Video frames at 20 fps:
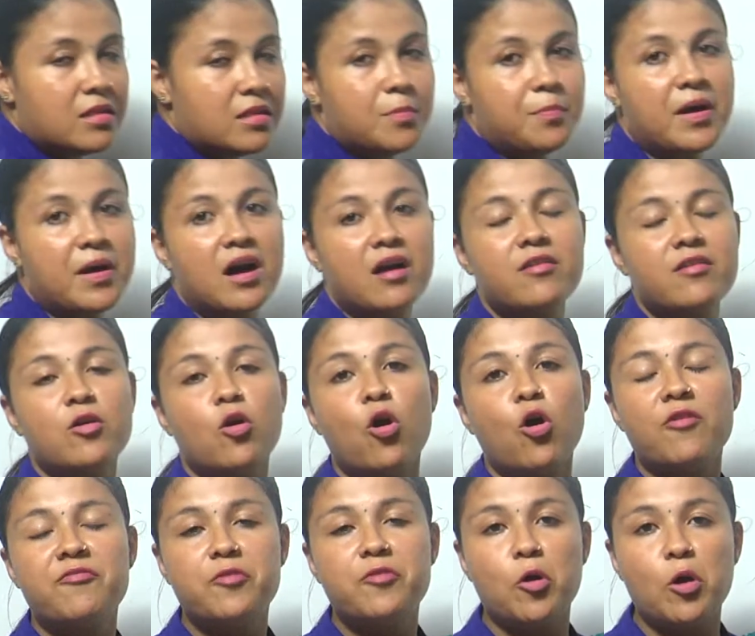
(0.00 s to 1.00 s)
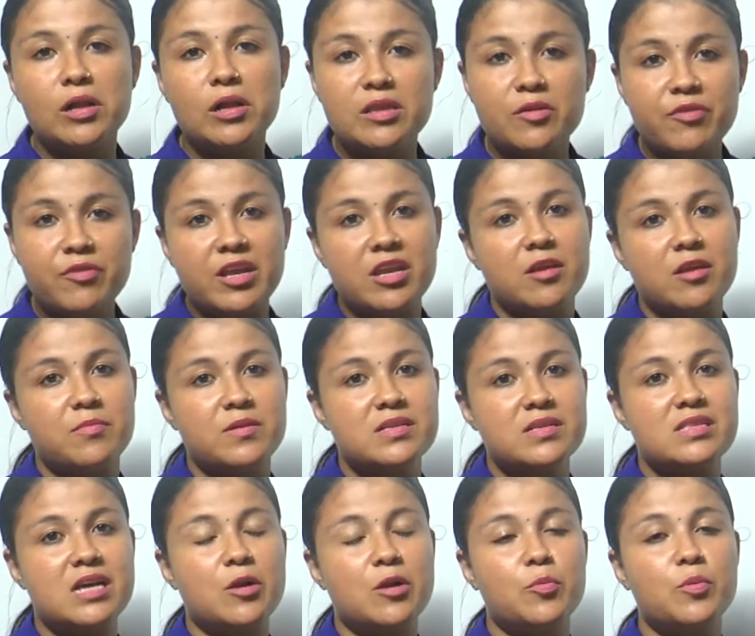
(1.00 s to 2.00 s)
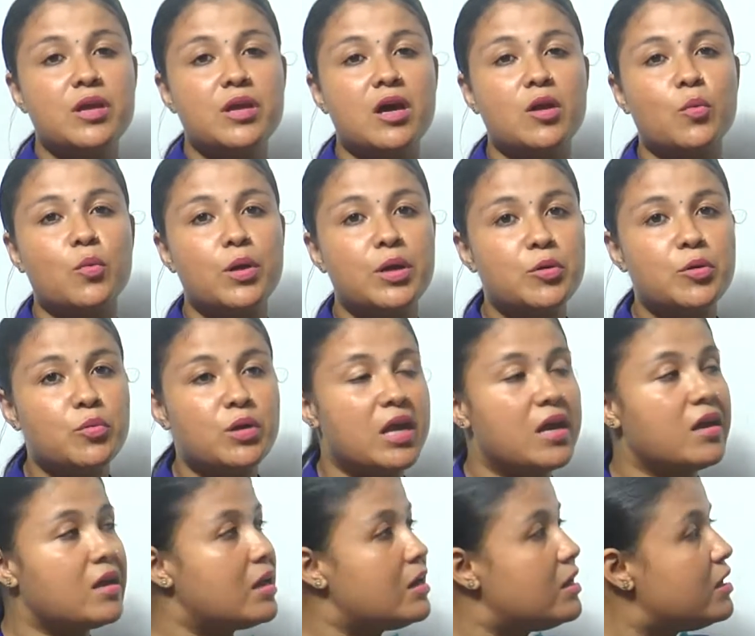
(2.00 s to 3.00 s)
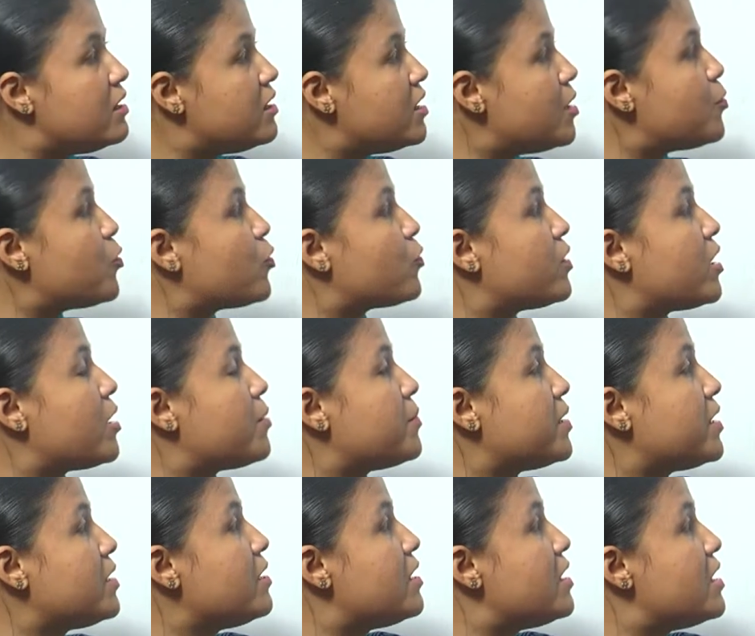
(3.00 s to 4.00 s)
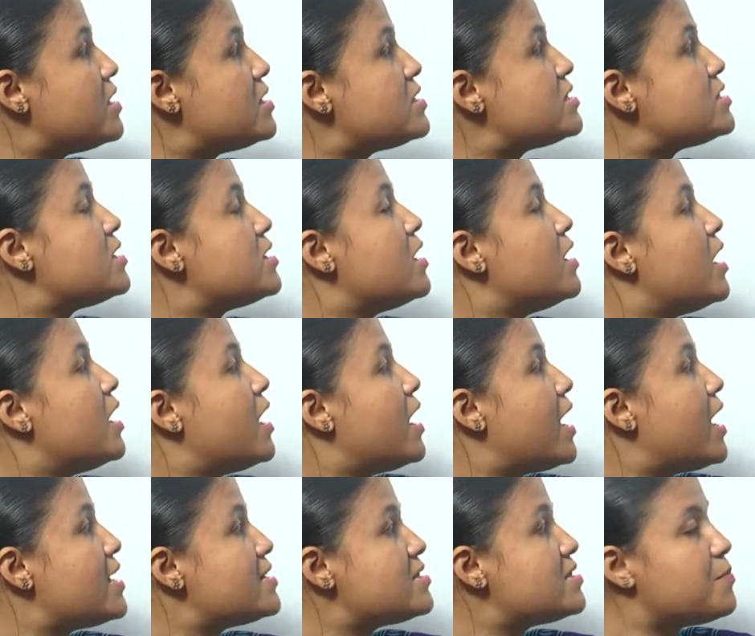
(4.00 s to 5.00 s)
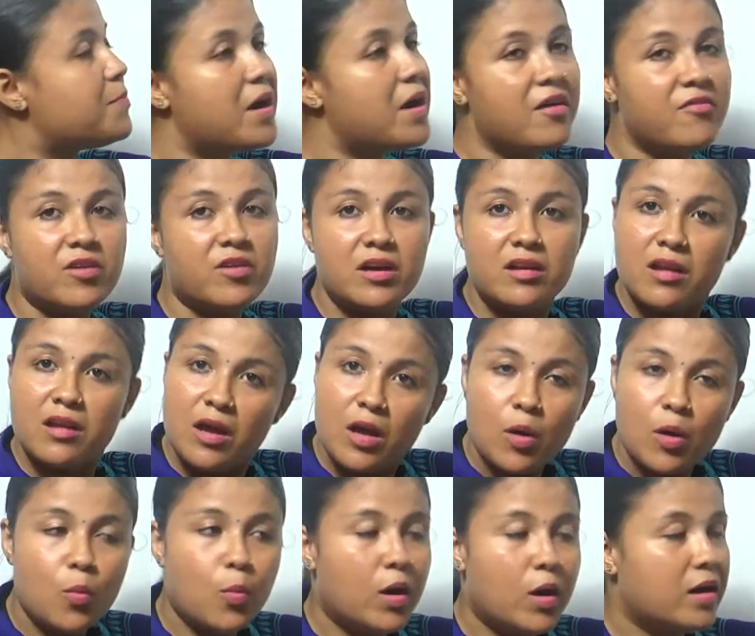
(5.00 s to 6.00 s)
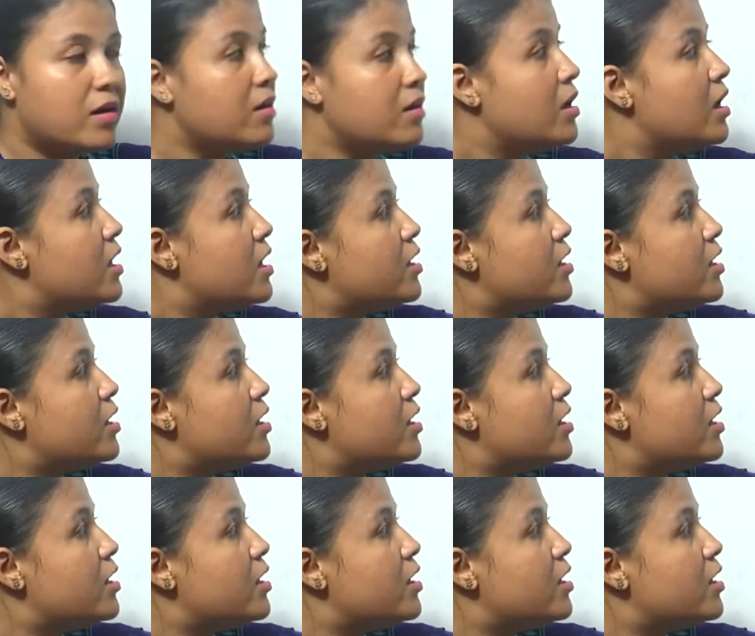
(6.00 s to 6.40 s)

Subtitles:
The power of all the variables that we are going to take in linear programming has the power 1.